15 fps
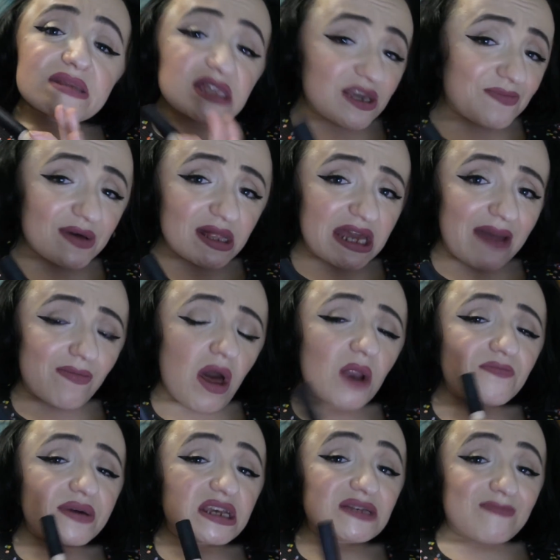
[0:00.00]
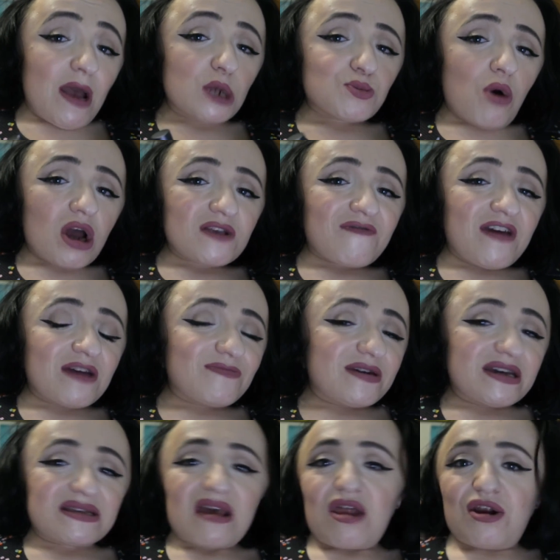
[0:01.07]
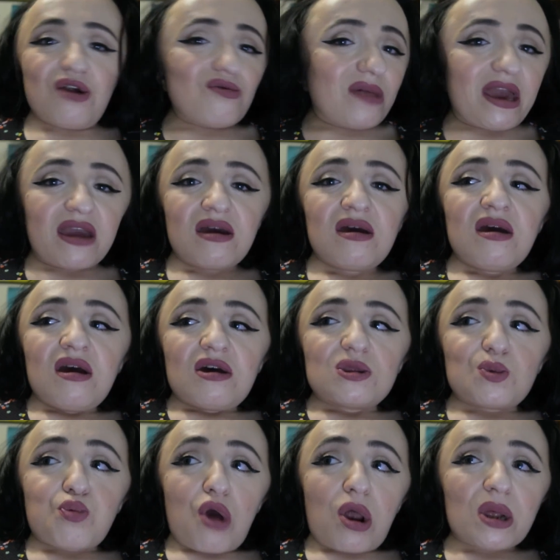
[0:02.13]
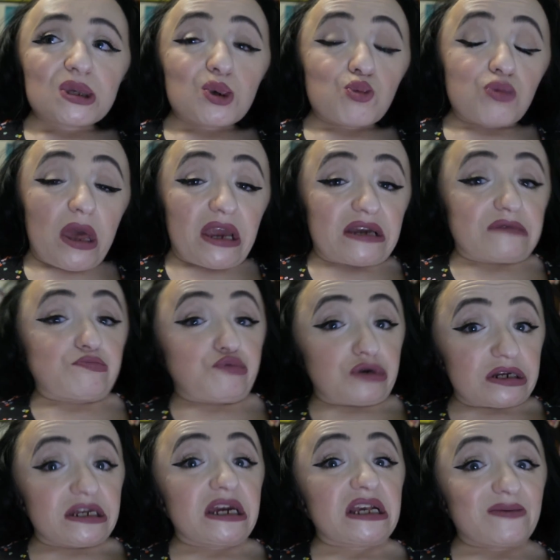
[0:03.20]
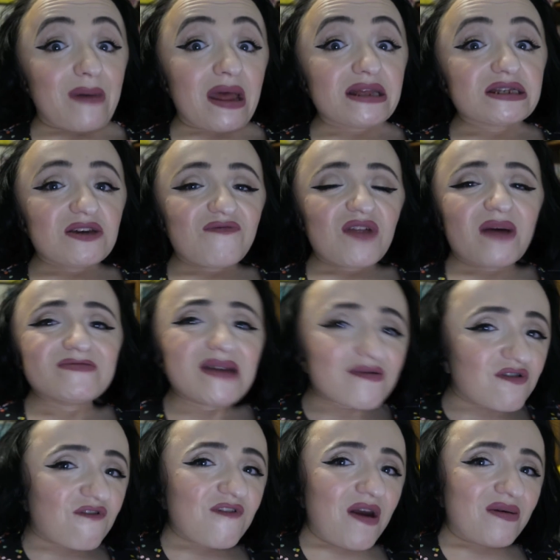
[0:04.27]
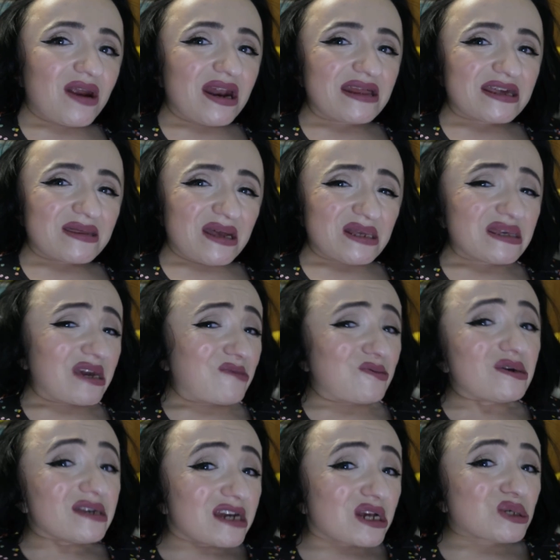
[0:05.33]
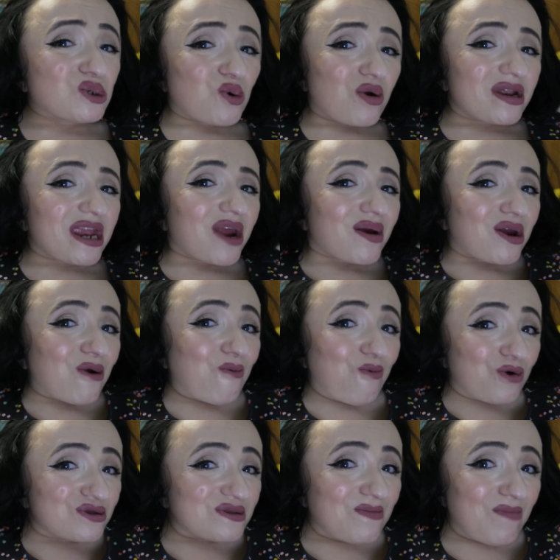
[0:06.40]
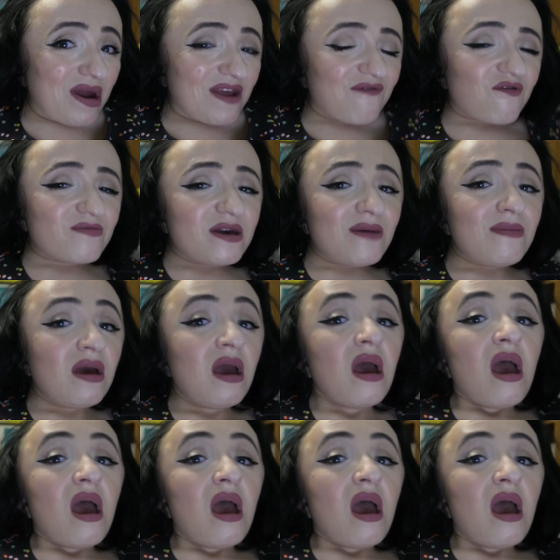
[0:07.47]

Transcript: typically I'm not a big Smashbox fan because I don't know, like the products are like pretty expensive, and I've never found anything that's like really extraordinary or worth the money from them.